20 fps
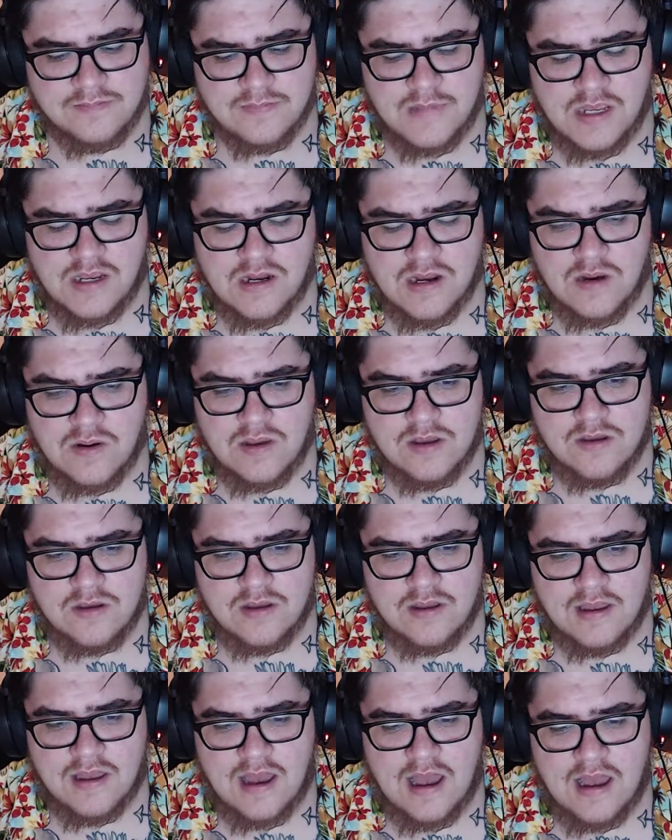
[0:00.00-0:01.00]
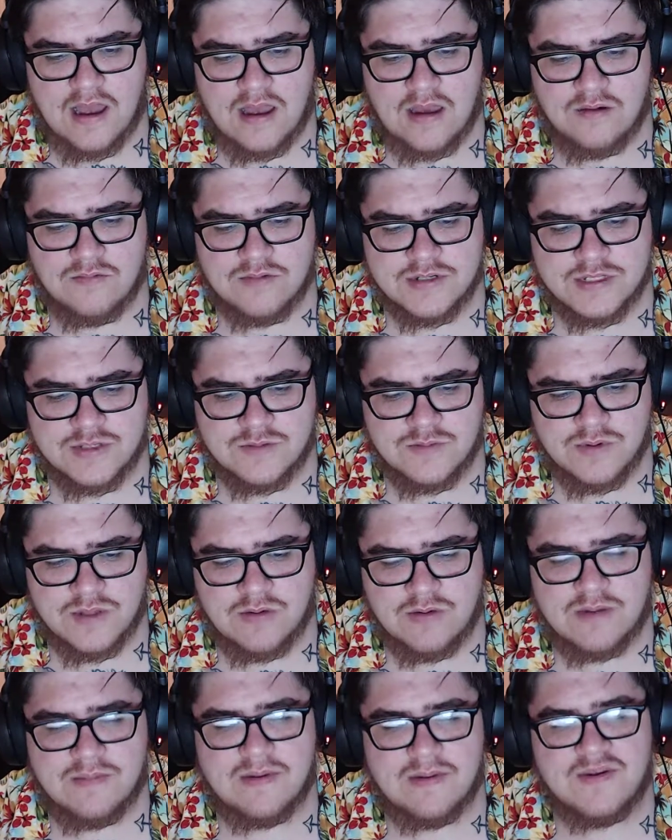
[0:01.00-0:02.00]
you know, it, we just really
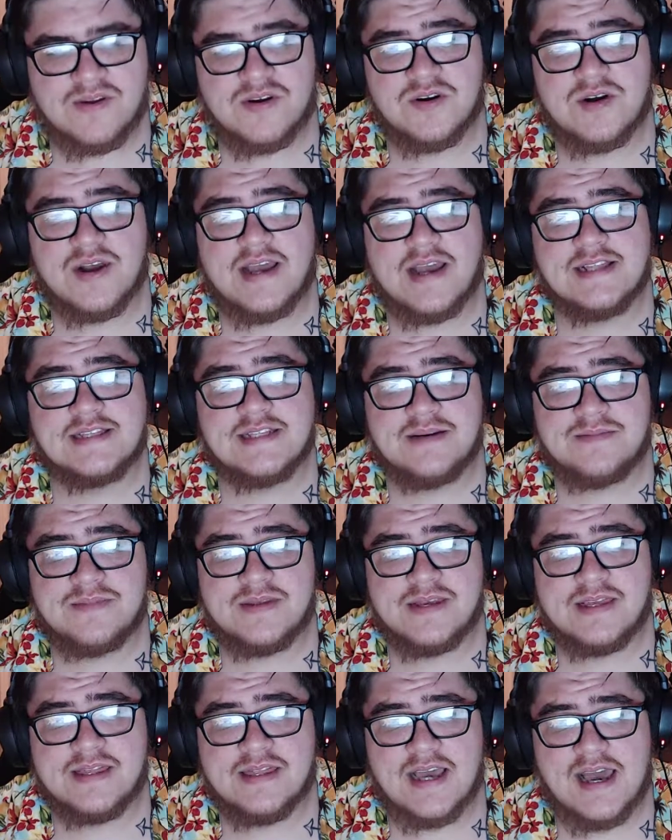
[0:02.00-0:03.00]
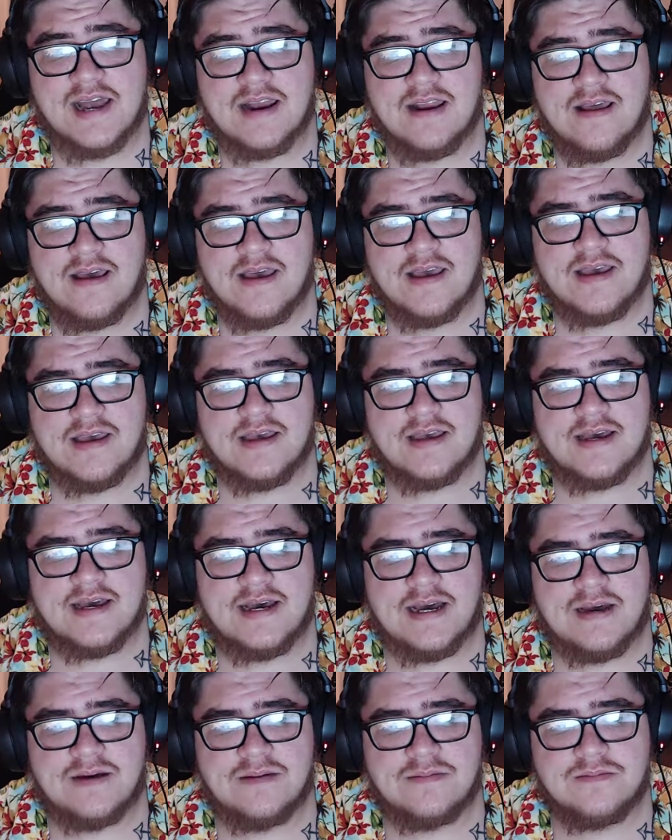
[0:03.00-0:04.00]
want to be able to create something that
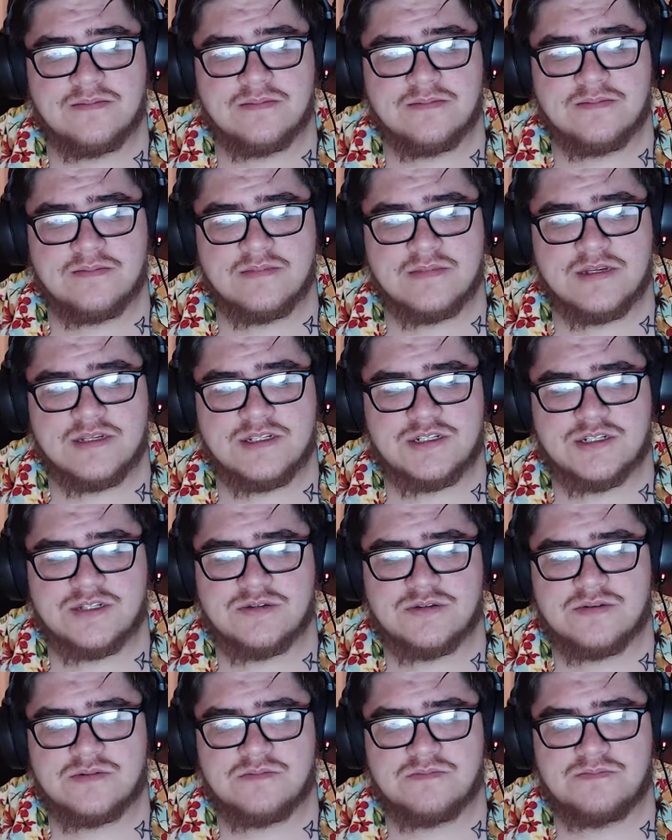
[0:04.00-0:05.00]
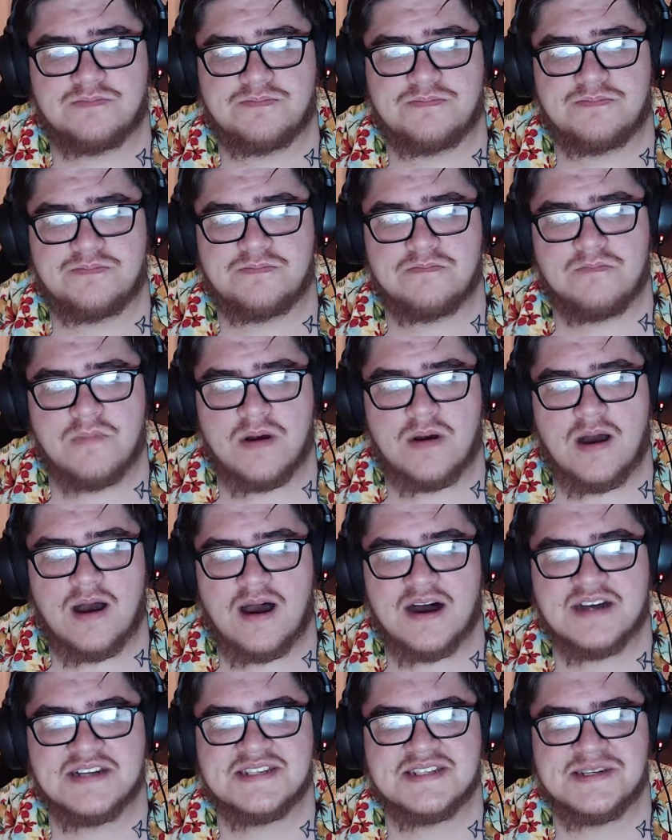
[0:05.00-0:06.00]
um is just
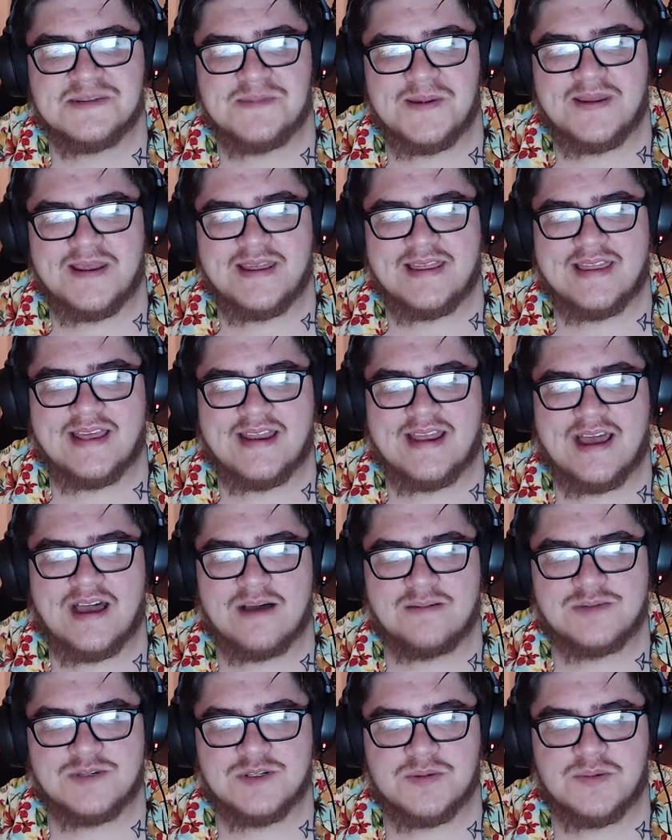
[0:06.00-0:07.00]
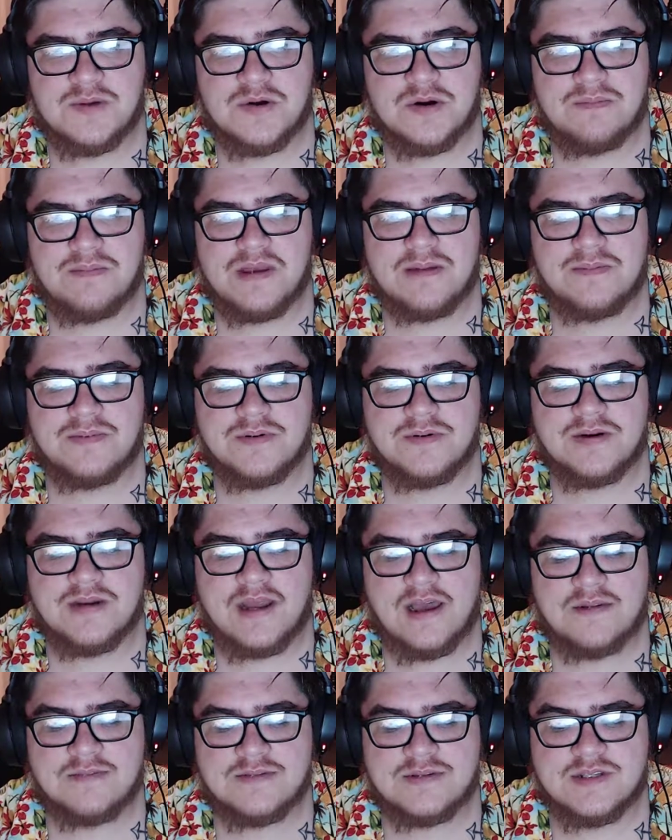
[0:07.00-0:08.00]
awesome and that it helps to support people and
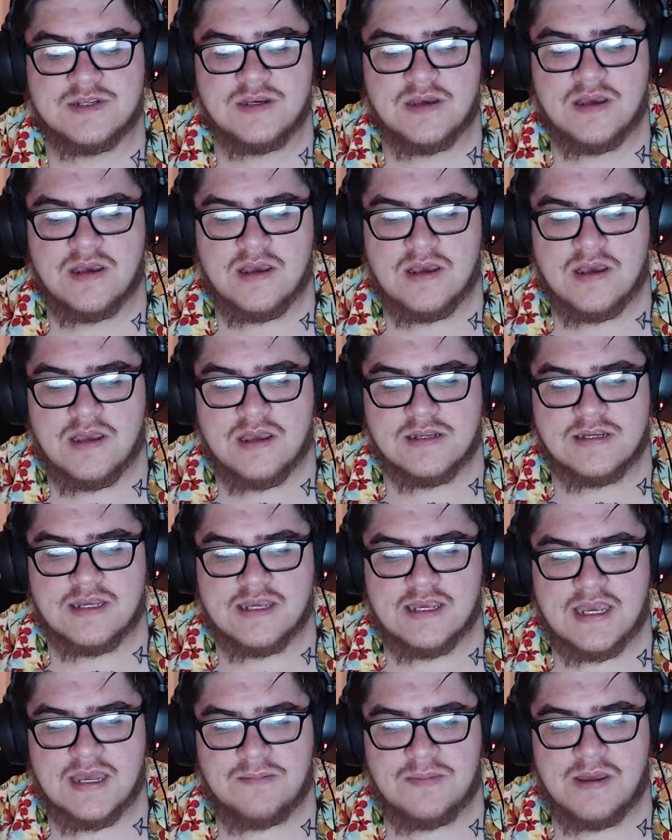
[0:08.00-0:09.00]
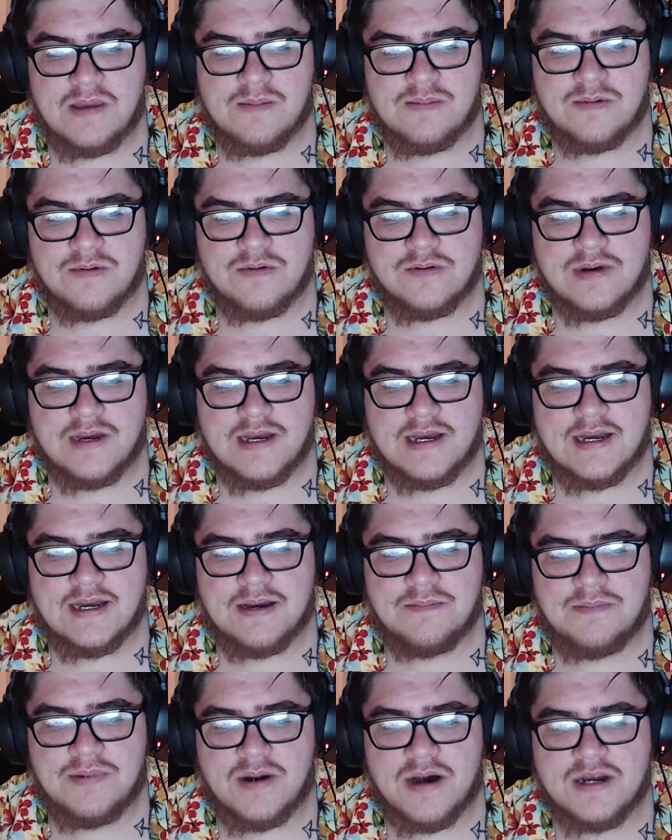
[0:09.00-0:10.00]
helps to to get people uh,
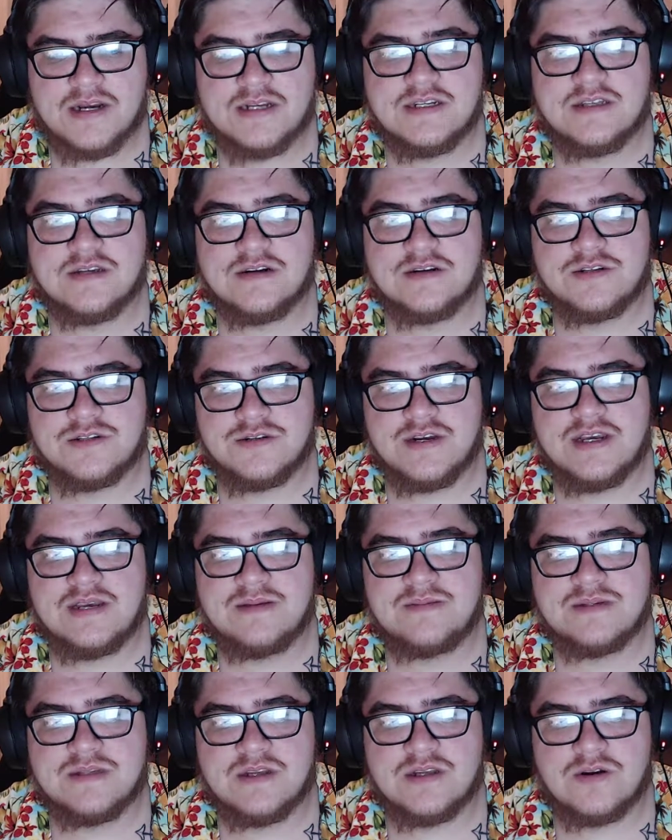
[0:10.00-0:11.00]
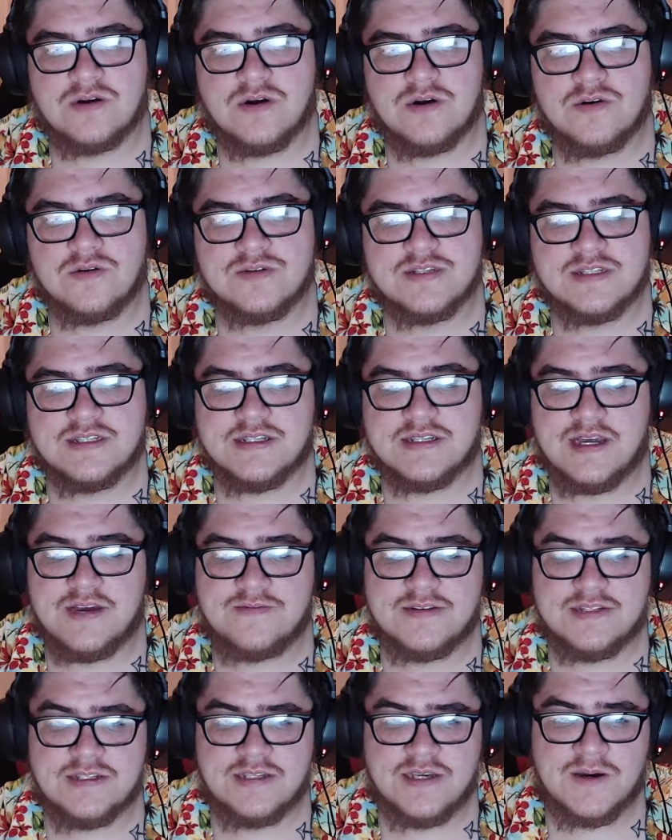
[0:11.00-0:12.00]
bought into their dreams and their goals and stuff.
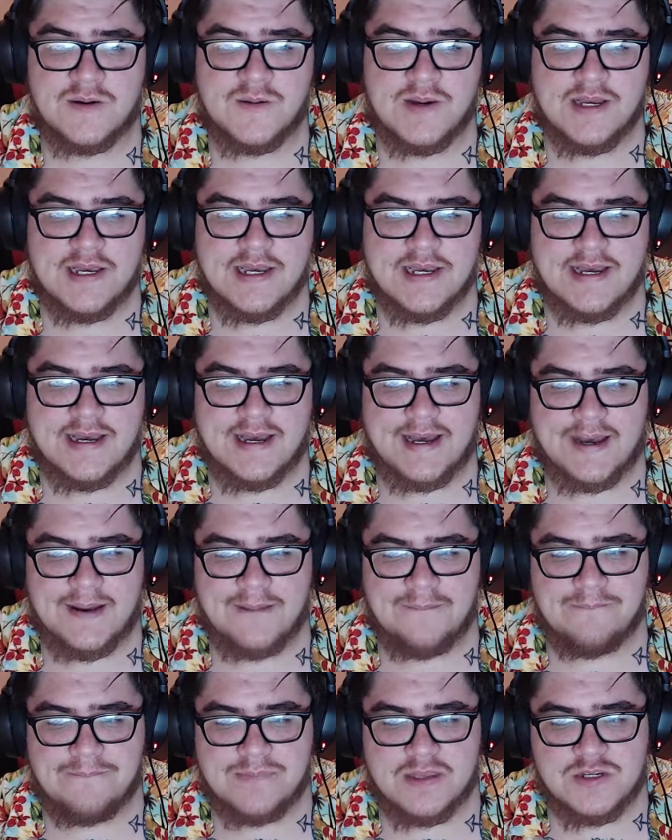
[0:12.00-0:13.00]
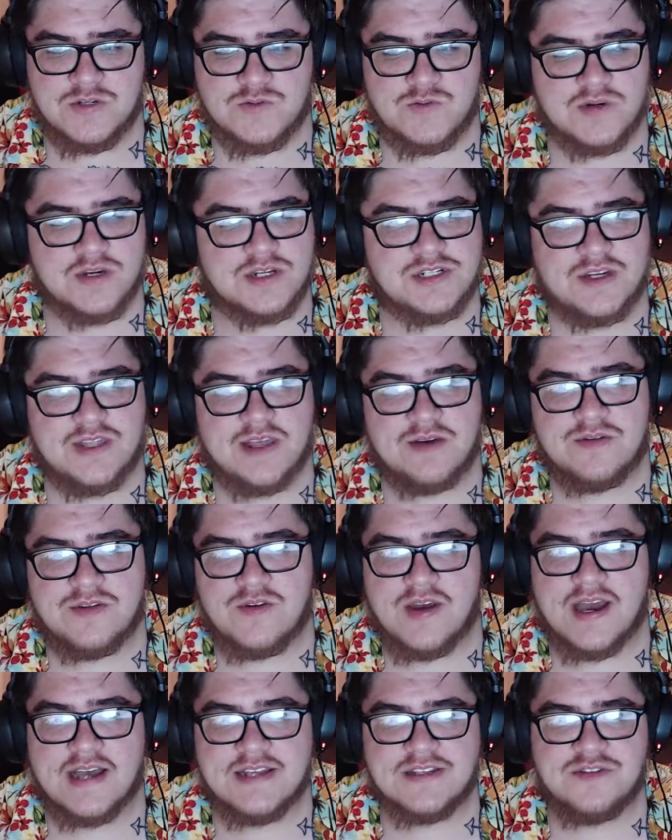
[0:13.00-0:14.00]
And so um, I just wanted to share that with you
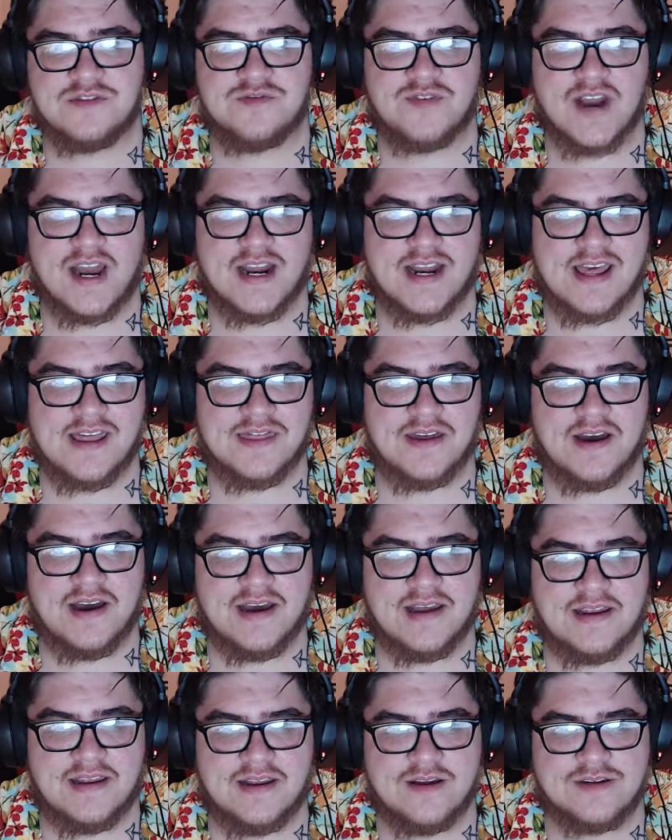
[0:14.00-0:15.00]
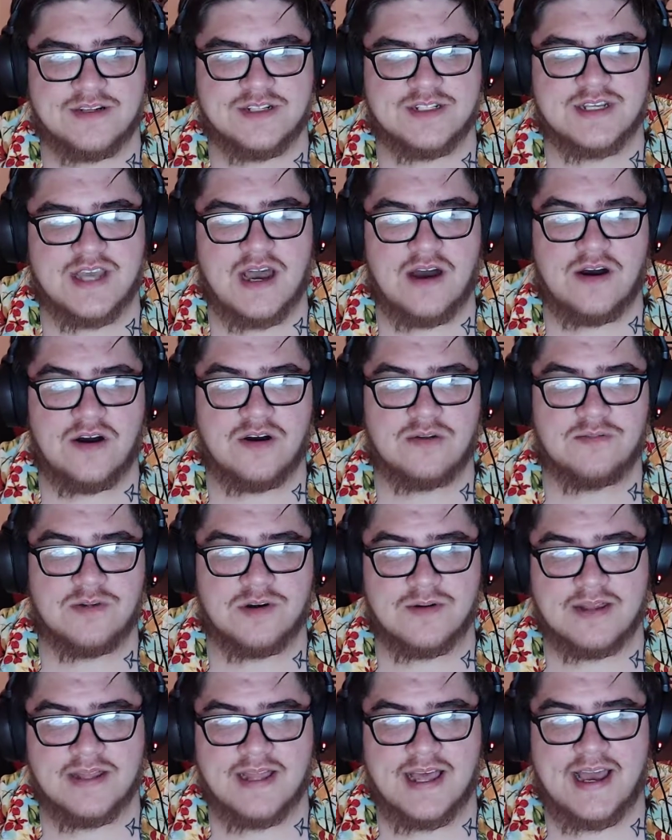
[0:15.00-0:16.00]
guys. A little Friday thought. You know, just got home, going to
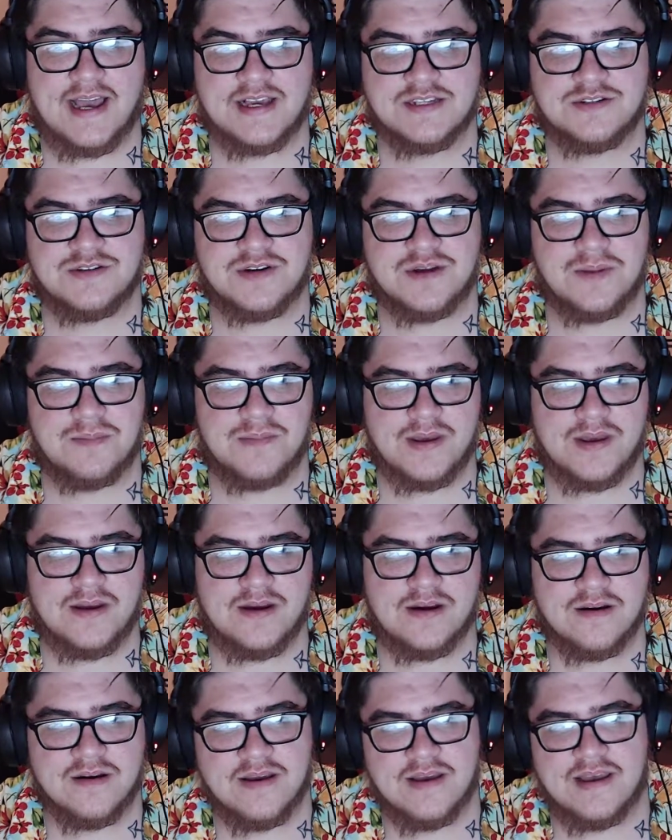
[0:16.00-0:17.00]
relax, drink a beer.